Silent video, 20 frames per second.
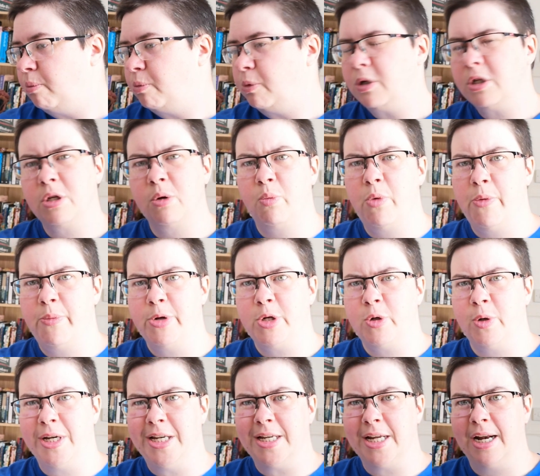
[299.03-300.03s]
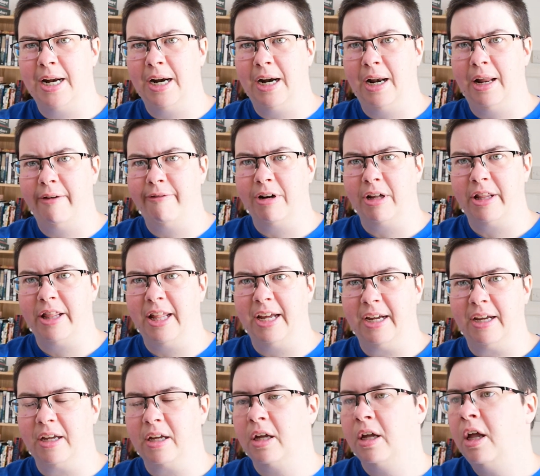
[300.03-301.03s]
but somewhere between 10 and 11, I
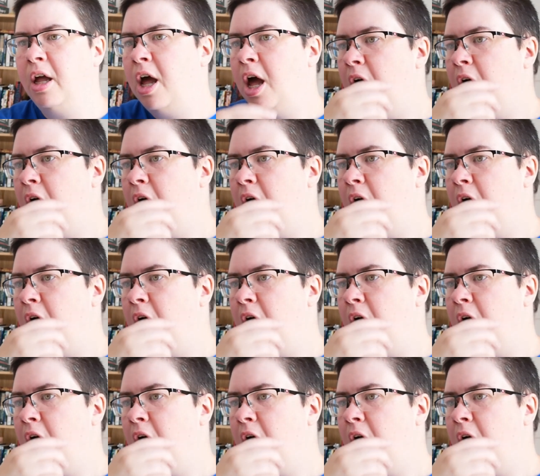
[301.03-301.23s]
think.